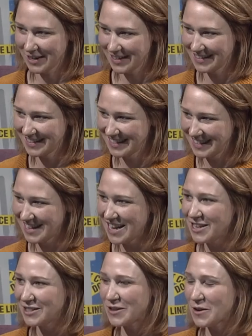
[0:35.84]
Yes,
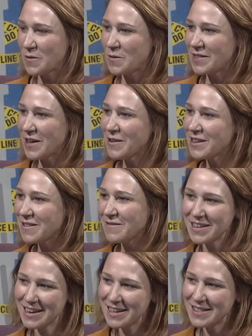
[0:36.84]
yes. So without
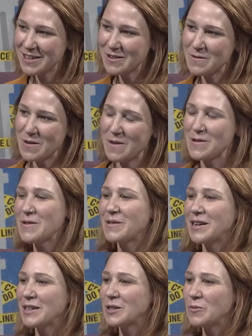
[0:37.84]
giving anything away, we don't
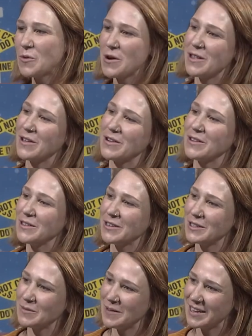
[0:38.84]
want any spoiler alerts, right.